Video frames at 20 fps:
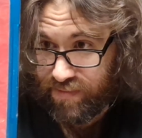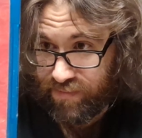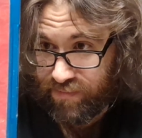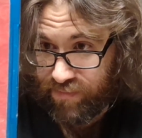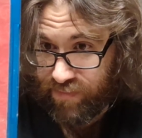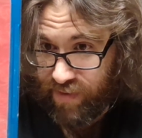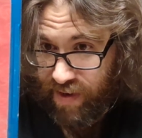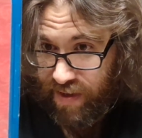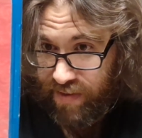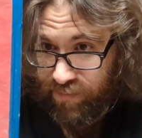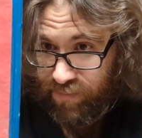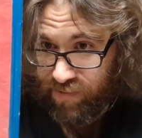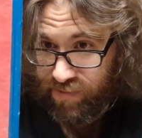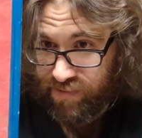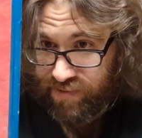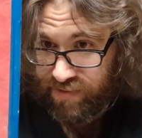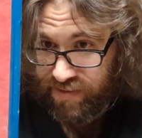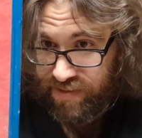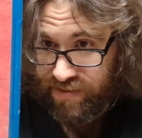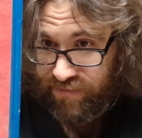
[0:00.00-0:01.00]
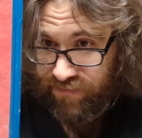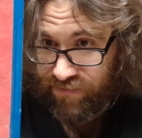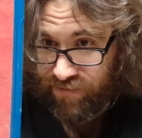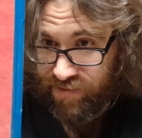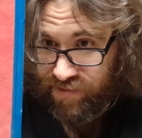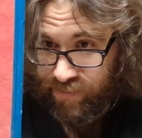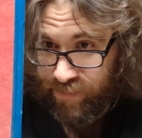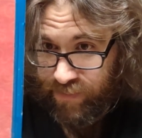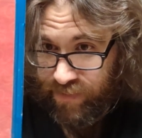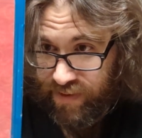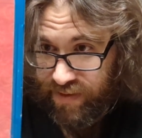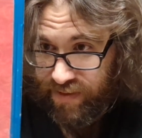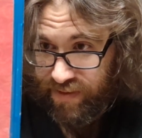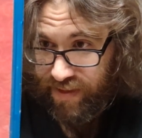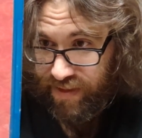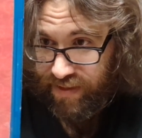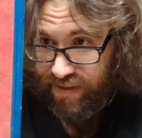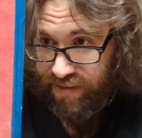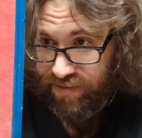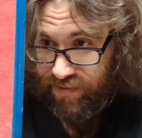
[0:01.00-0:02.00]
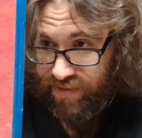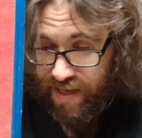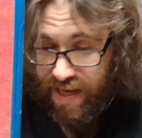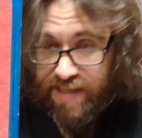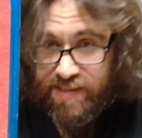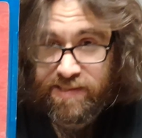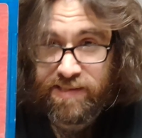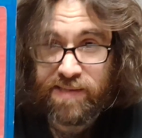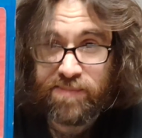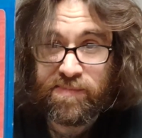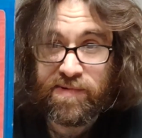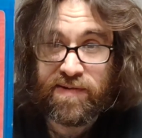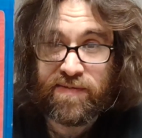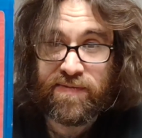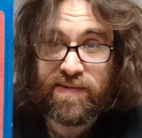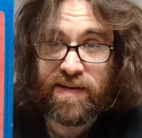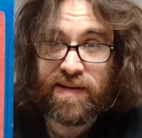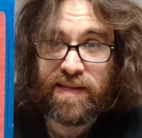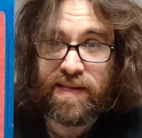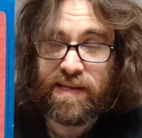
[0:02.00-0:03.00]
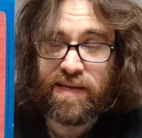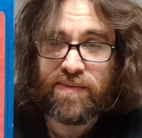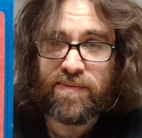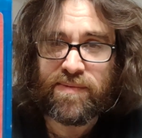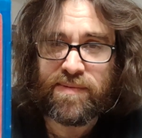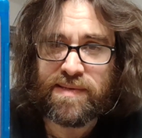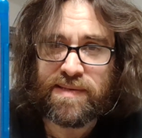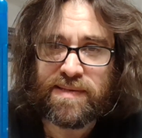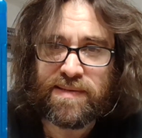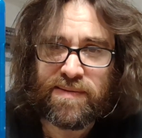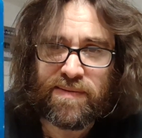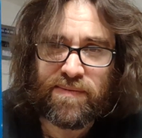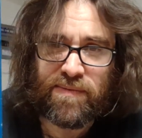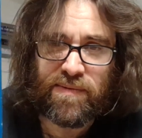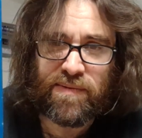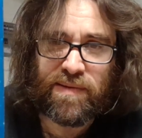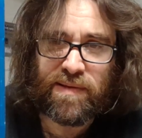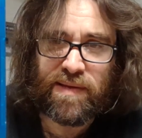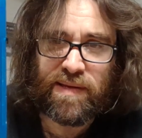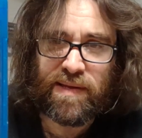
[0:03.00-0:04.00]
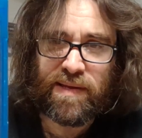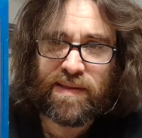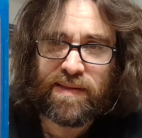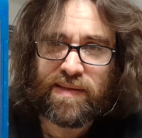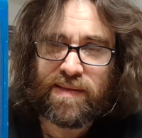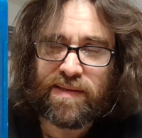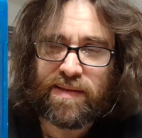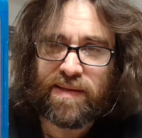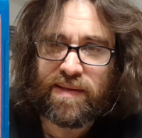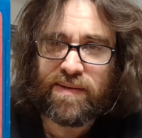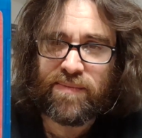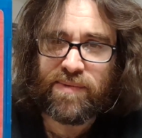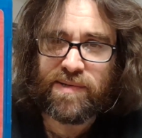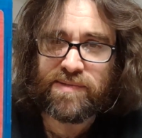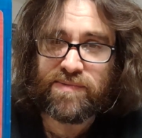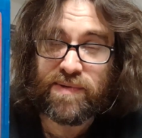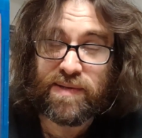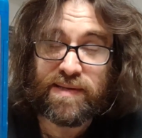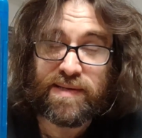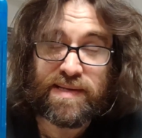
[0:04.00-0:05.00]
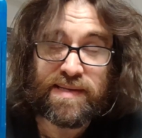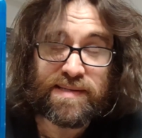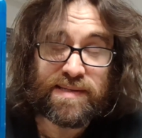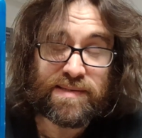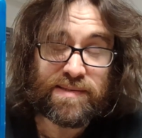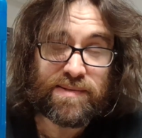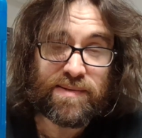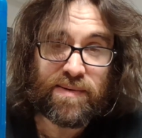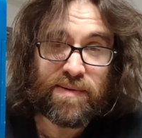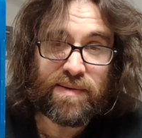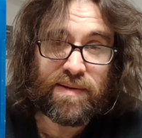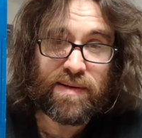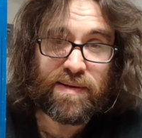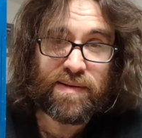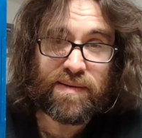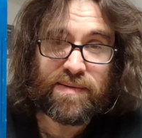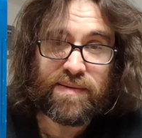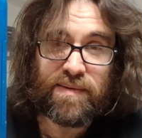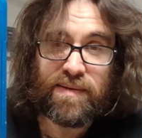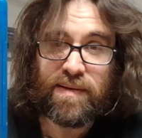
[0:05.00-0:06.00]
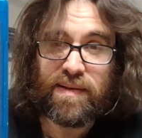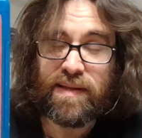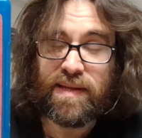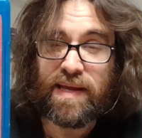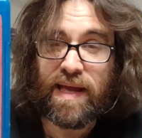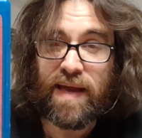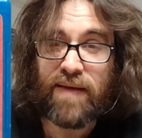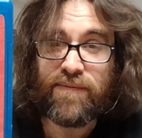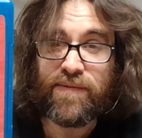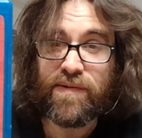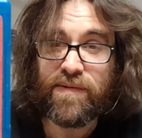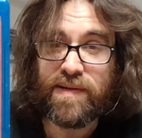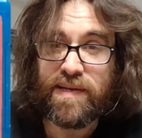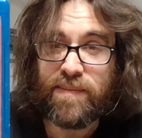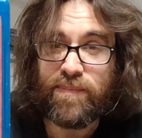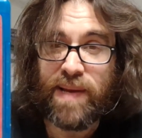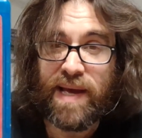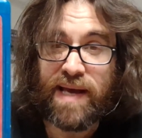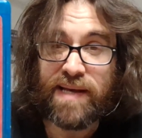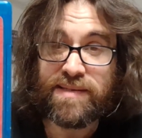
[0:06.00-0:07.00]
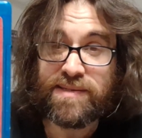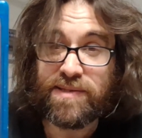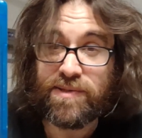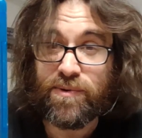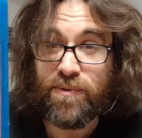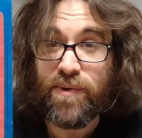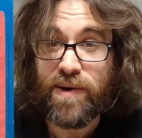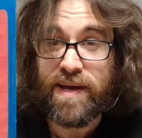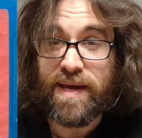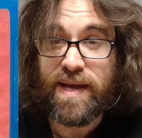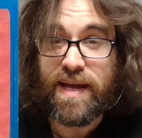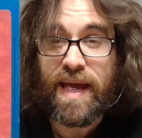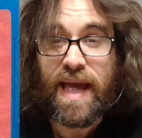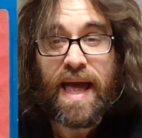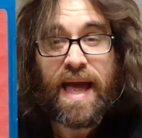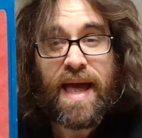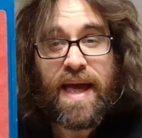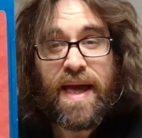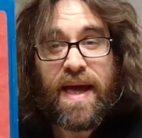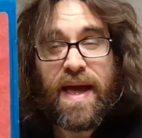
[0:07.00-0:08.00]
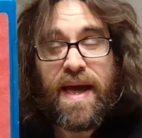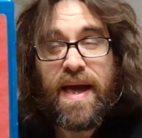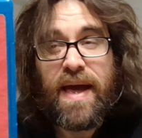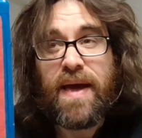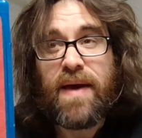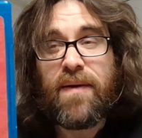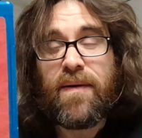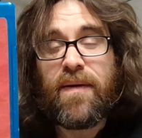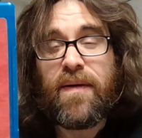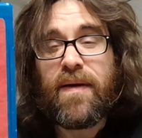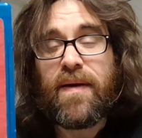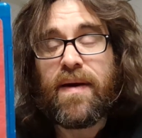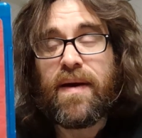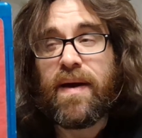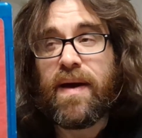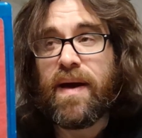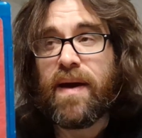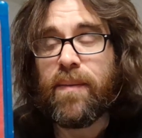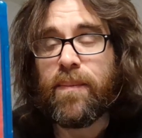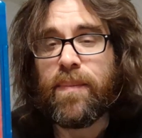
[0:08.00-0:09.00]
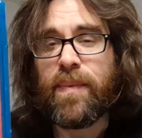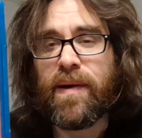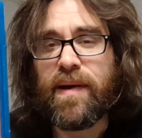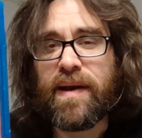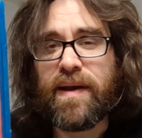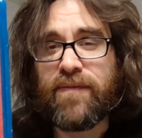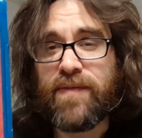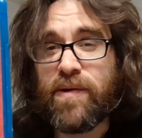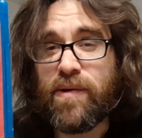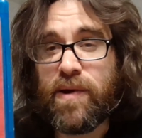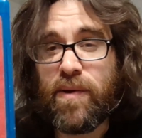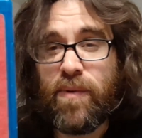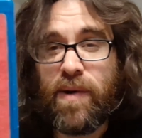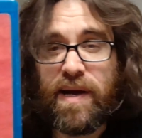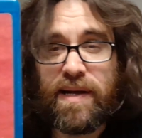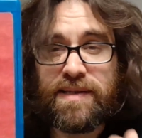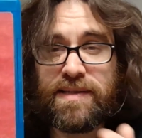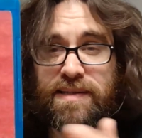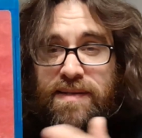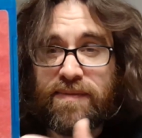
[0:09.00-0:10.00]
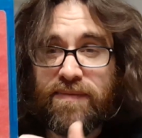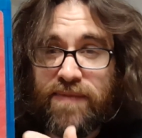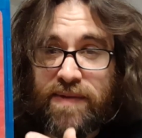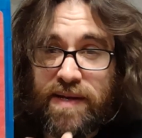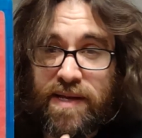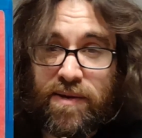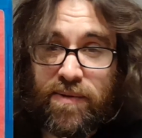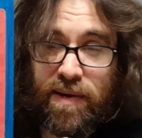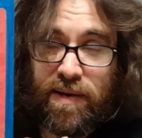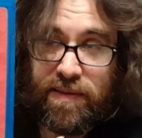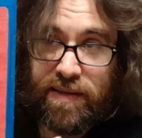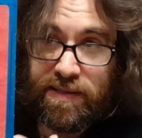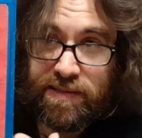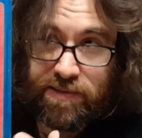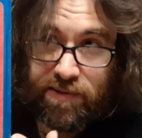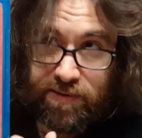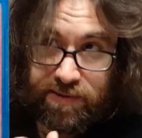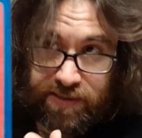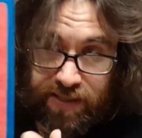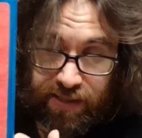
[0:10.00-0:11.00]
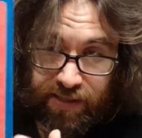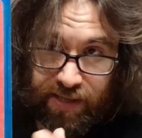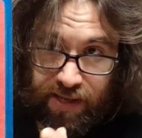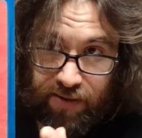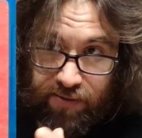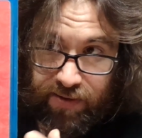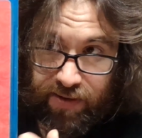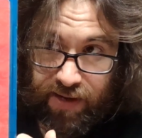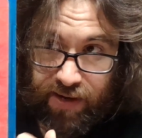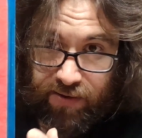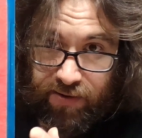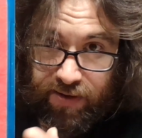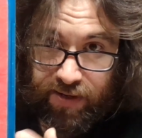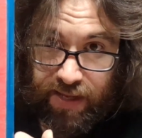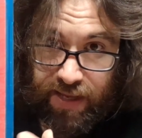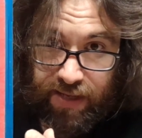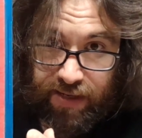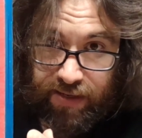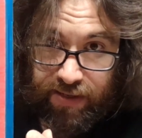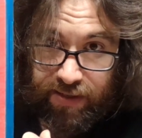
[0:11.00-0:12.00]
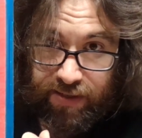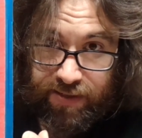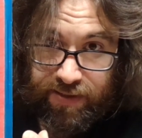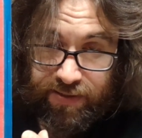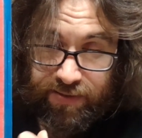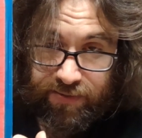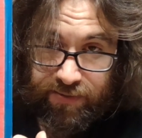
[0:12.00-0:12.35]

Right, Bruce Lee's first big like international movie. I think it was released shortly after he passed away. But if you want to watch a video on this, go check out Aaronetic.